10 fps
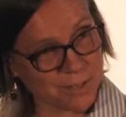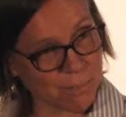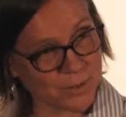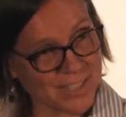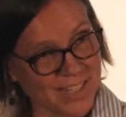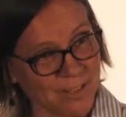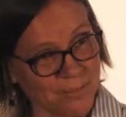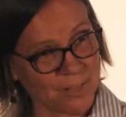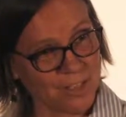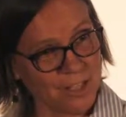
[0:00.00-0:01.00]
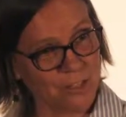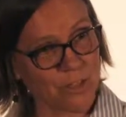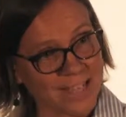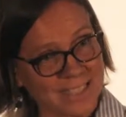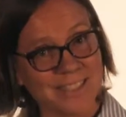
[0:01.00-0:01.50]
above sea level.
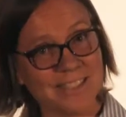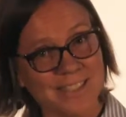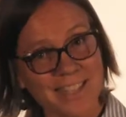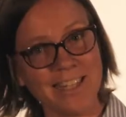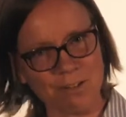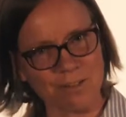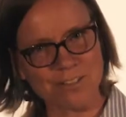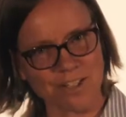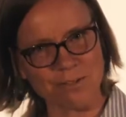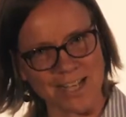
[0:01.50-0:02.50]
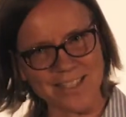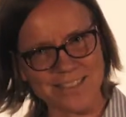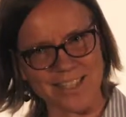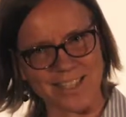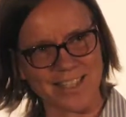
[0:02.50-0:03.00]
So as the sea levels are
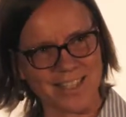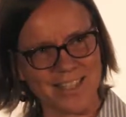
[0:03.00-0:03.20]
rising,